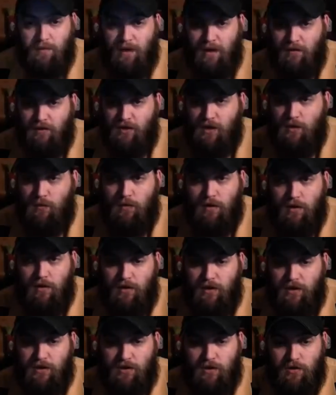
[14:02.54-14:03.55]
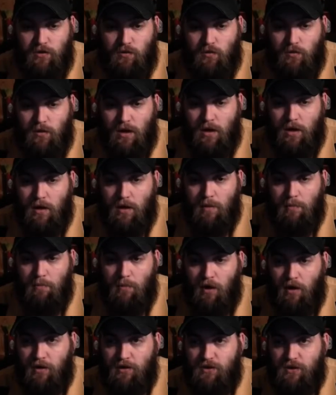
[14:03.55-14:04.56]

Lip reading: see what all these new mods are